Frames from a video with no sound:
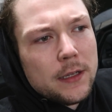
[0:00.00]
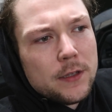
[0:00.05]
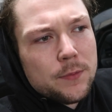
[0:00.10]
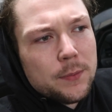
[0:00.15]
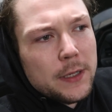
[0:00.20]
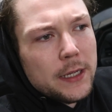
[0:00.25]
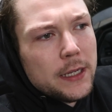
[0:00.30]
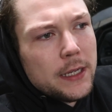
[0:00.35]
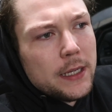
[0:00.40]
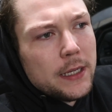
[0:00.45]

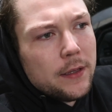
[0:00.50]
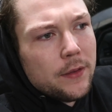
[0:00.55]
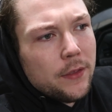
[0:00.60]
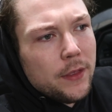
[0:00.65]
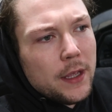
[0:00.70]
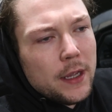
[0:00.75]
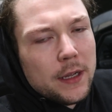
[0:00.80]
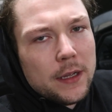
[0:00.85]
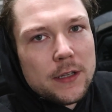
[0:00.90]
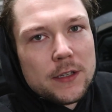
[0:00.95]
display
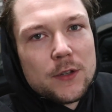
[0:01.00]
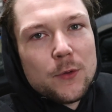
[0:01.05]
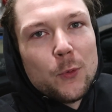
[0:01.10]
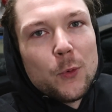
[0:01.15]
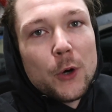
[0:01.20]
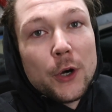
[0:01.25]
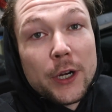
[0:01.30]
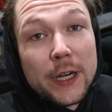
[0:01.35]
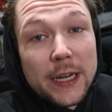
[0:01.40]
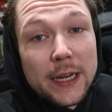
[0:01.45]
thing, isn't
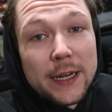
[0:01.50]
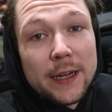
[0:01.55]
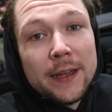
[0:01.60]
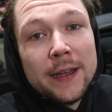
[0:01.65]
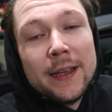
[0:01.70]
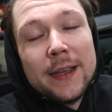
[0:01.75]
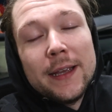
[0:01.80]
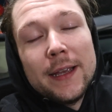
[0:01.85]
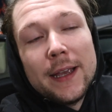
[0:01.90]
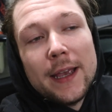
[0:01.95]
working.
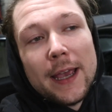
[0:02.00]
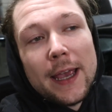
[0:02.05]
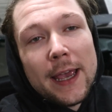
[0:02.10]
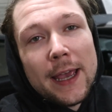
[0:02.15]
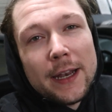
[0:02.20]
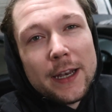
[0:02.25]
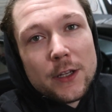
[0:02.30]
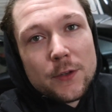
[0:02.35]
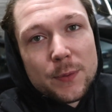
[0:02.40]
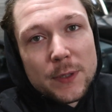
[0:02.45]

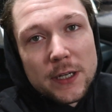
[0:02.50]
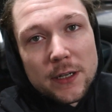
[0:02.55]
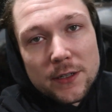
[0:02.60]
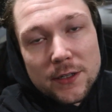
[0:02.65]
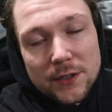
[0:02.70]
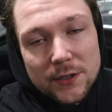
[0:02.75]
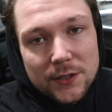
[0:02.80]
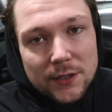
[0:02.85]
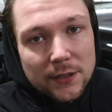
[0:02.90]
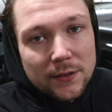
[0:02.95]
And that's because it's